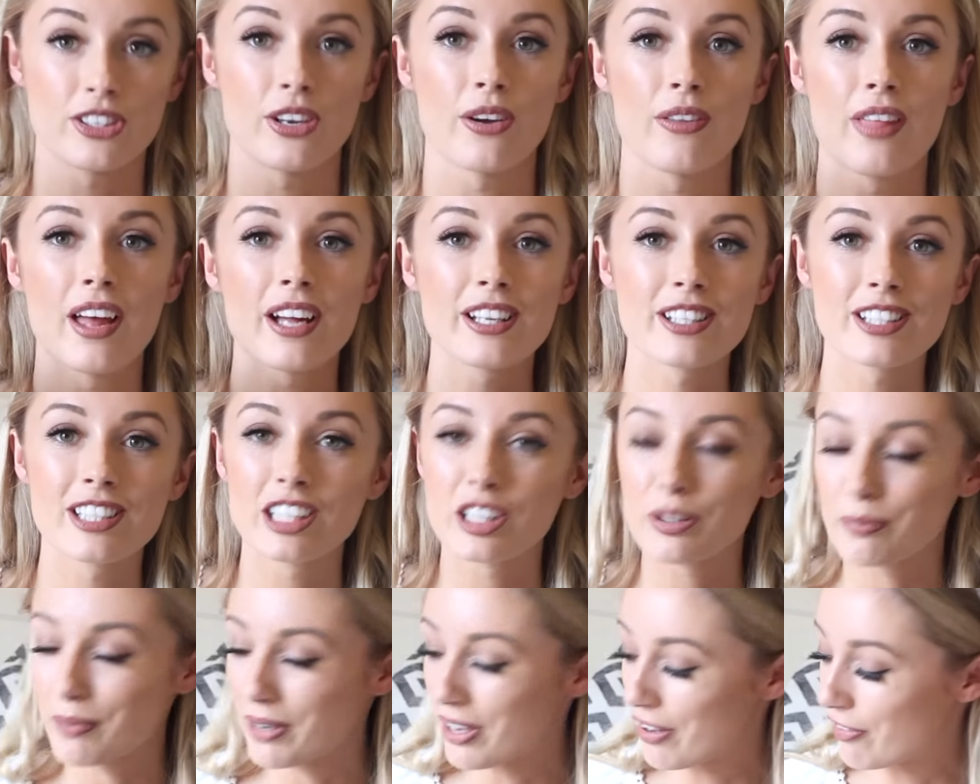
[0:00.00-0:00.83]
So that's a
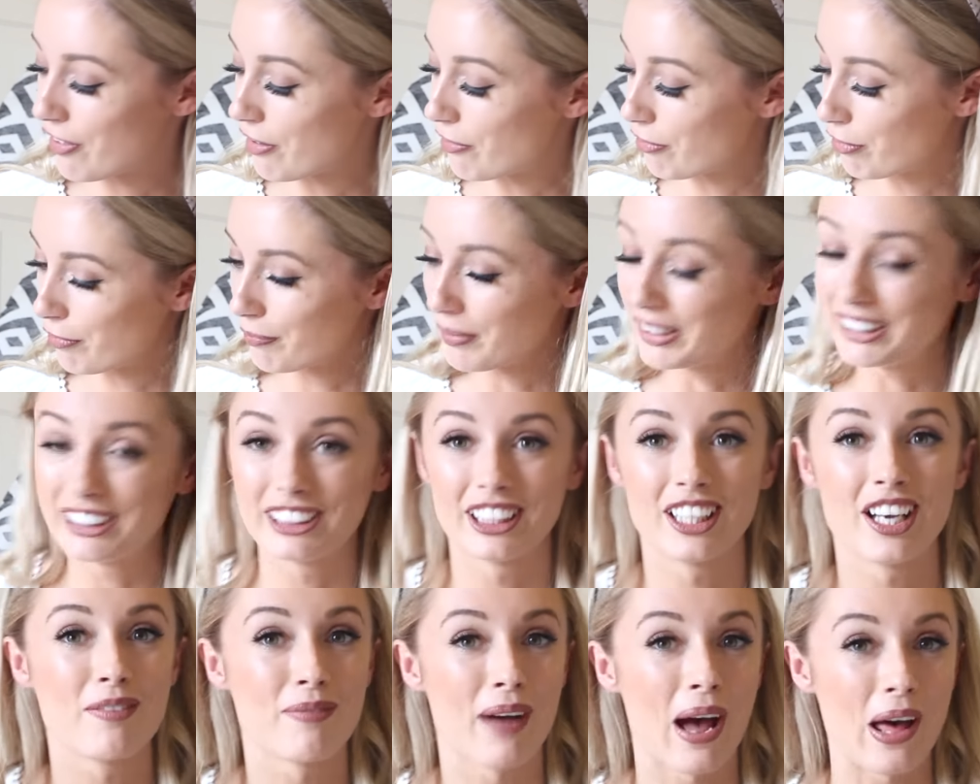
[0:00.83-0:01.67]
little bit of
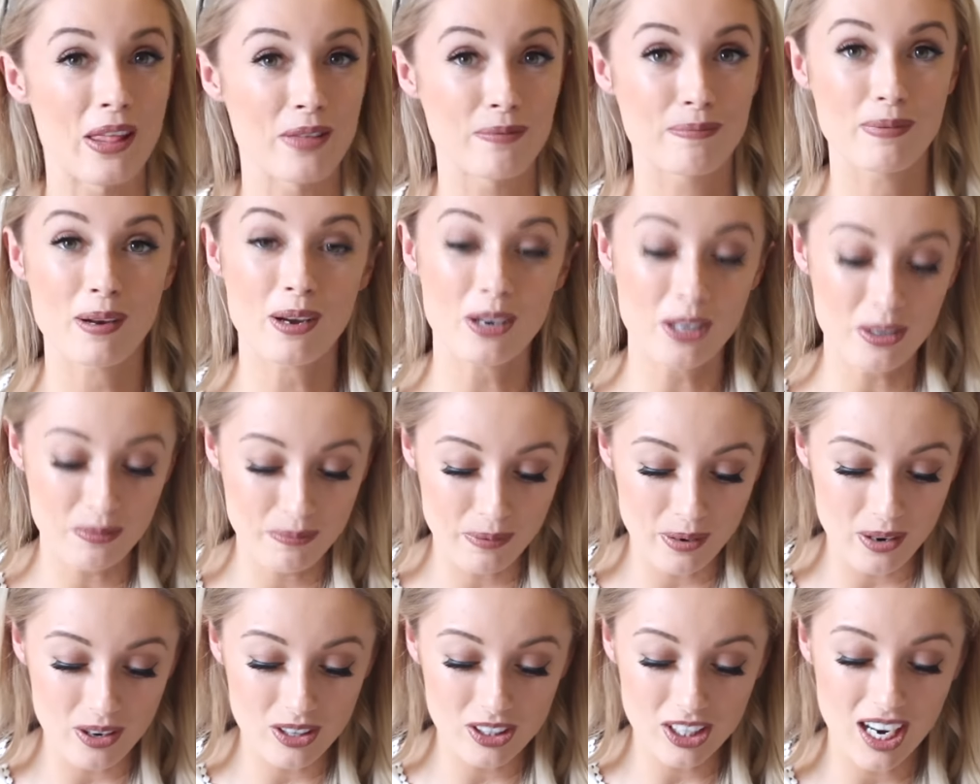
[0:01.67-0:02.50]
information about the Blogger
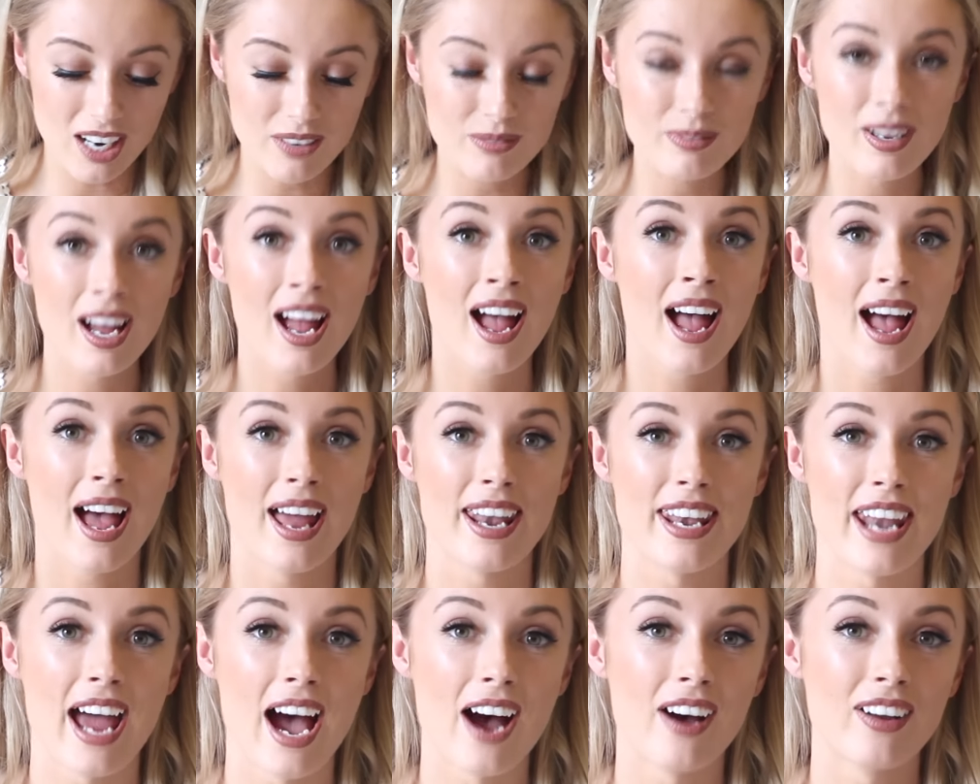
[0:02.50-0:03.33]
Programme.
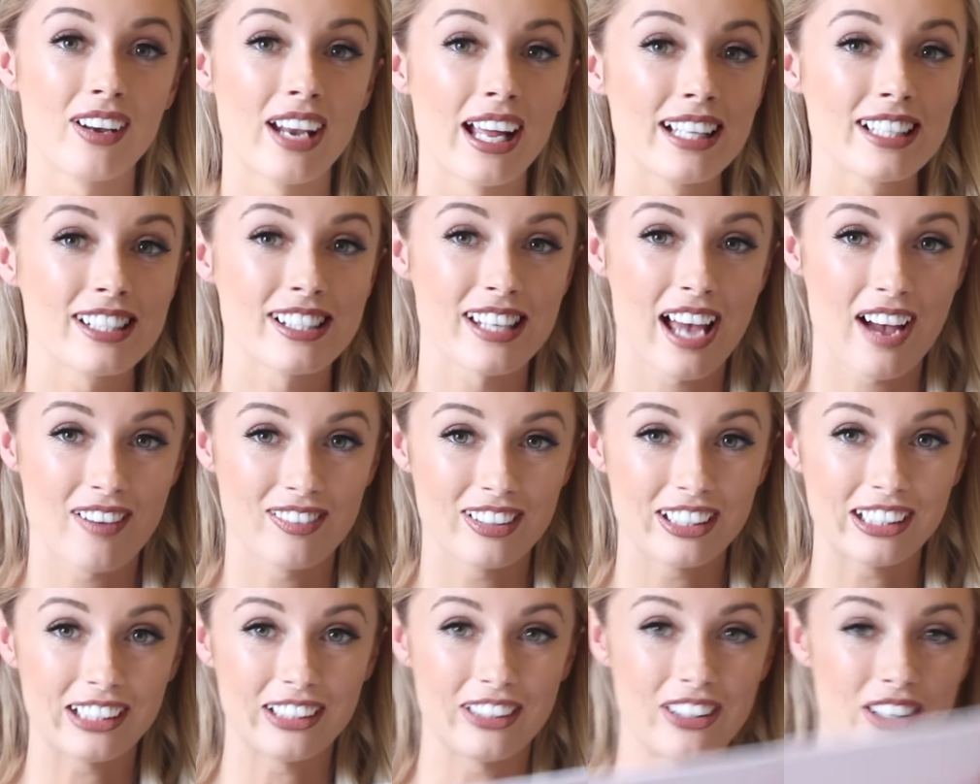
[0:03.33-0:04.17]
Now let's have
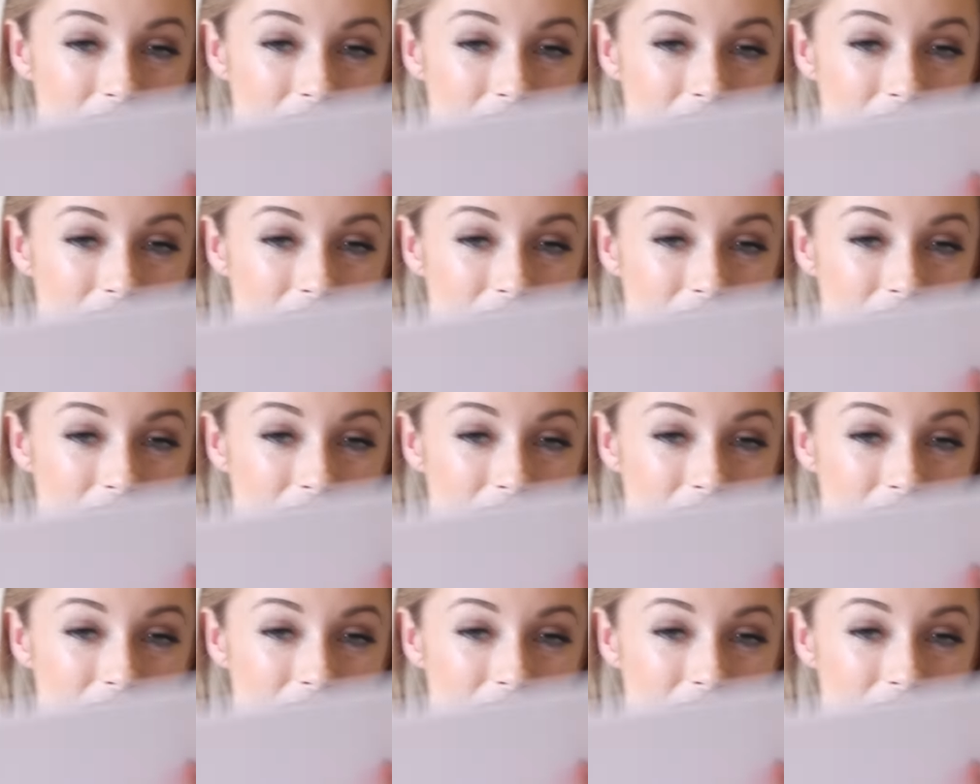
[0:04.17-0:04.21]
a little